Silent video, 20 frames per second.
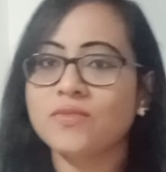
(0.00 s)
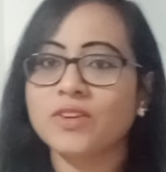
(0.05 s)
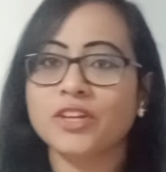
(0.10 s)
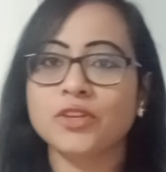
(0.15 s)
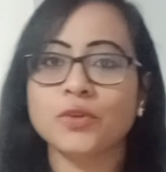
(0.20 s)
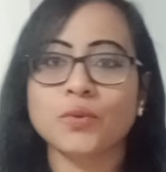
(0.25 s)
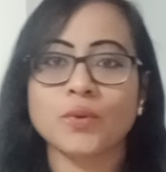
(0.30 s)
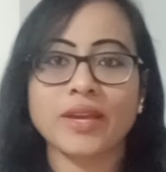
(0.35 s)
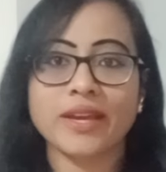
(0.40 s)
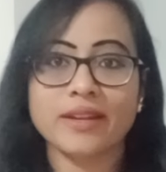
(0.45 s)

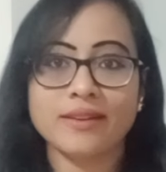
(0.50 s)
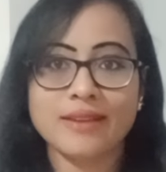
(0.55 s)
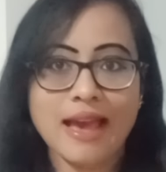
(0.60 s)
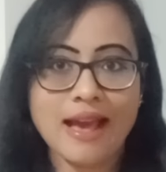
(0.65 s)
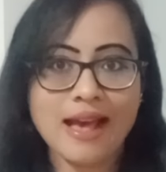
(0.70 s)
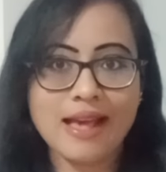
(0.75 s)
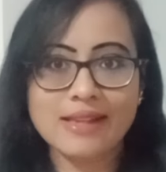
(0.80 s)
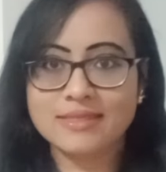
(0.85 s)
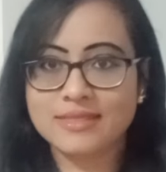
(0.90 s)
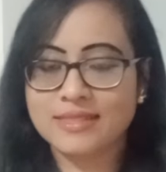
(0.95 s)
you can
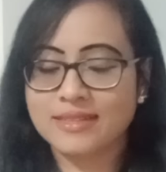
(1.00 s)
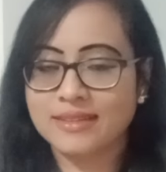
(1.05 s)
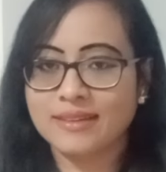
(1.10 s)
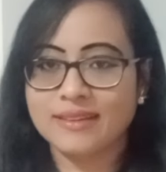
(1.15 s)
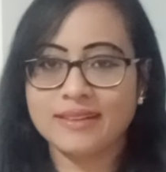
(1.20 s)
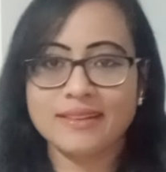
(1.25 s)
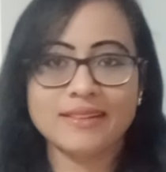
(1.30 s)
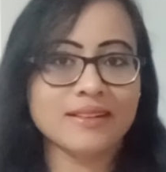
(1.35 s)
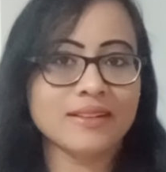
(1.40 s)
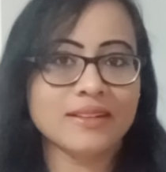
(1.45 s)
ask
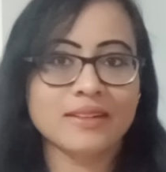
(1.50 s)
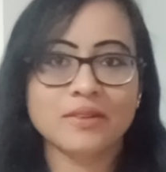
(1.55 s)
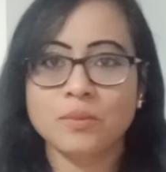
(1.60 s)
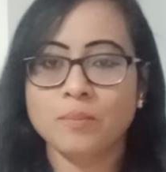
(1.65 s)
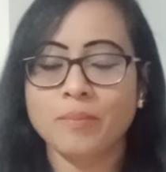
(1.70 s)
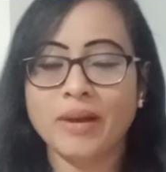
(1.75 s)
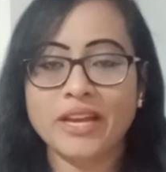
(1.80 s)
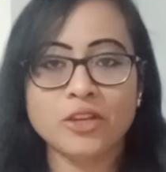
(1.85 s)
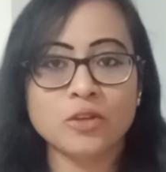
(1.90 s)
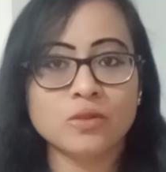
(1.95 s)

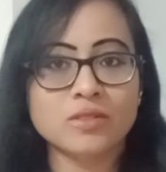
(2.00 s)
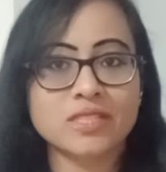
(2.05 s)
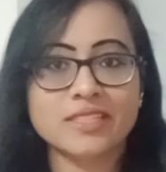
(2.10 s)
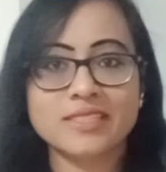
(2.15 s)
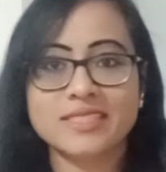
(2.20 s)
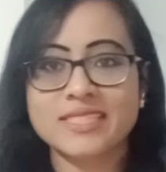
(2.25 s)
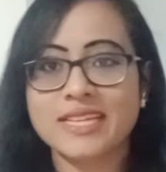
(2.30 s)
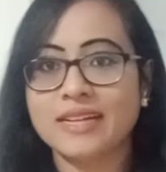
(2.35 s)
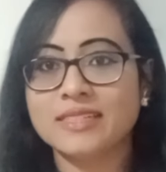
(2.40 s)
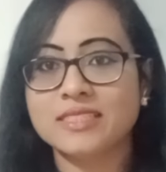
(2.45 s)
by using
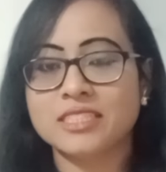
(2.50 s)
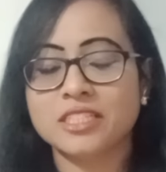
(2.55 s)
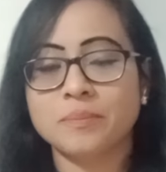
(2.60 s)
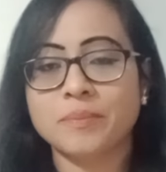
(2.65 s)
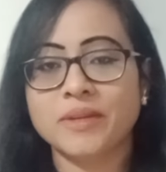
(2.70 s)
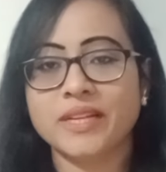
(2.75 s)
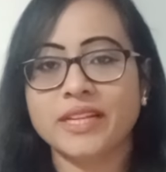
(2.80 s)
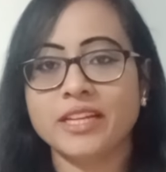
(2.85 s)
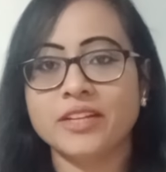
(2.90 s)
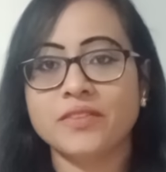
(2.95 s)

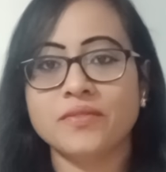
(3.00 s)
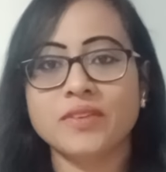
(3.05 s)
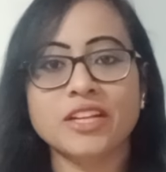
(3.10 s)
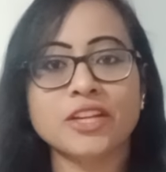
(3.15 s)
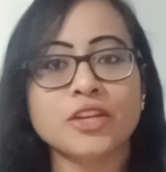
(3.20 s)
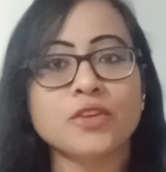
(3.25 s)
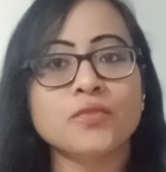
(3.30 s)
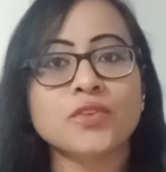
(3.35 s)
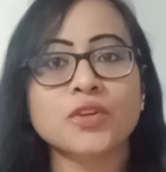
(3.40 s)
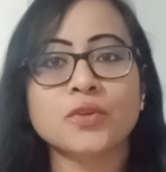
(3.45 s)
ChatGPT. It will
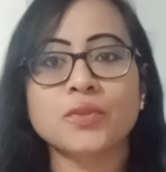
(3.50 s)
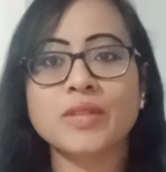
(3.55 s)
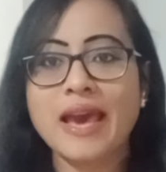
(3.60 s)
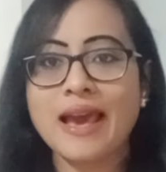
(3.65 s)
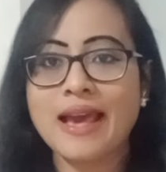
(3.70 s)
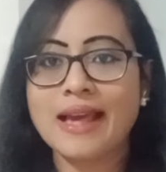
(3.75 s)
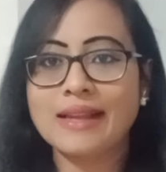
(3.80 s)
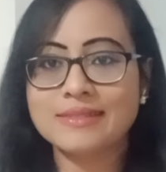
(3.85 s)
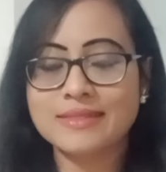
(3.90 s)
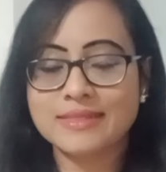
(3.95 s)
give you the
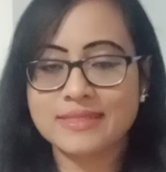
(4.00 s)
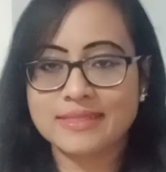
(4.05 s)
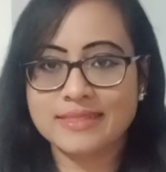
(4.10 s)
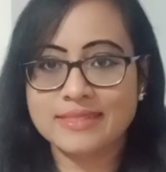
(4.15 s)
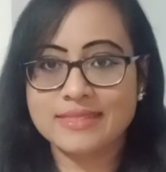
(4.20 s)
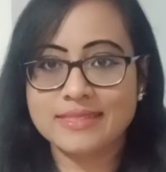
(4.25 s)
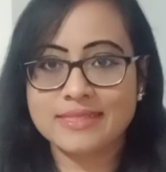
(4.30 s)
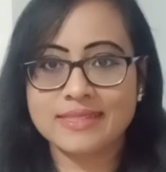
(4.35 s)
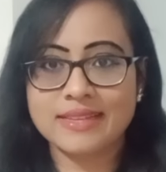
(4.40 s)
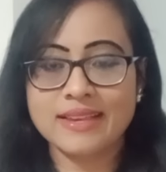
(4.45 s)

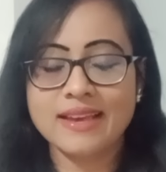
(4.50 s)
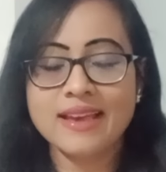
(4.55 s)
answers.